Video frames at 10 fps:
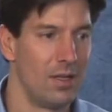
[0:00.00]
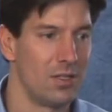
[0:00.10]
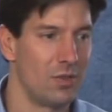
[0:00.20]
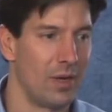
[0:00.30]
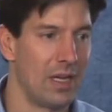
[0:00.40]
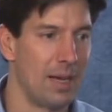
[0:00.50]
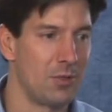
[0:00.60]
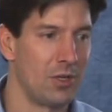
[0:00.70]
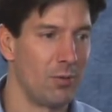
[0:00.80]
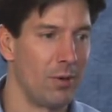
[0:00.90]
So I
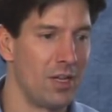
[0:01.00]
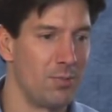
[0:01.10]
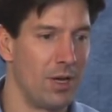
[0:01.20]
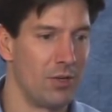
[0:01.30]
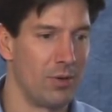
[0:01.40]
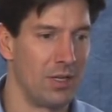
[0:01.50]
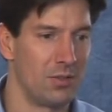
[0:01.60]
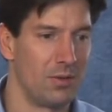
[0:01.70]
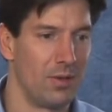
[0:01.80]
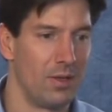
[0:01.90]
captured a Regmon
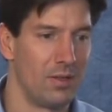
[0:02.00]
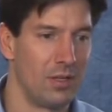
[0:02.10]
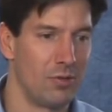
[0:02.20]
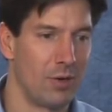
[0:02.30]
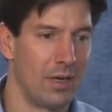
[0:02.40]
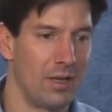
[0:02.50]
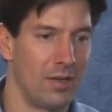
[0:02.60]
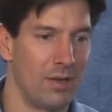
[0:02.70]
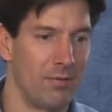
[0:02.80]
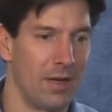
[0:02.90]
trace to try to
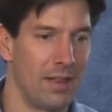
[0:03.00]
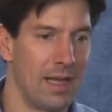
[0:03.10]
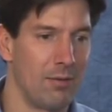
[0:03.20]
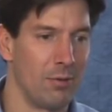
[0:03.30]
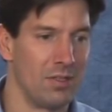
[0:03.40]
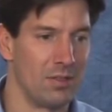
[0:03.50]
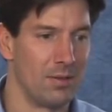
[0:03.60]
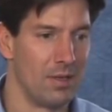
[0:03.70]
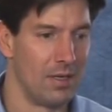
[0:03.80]
identify that reason.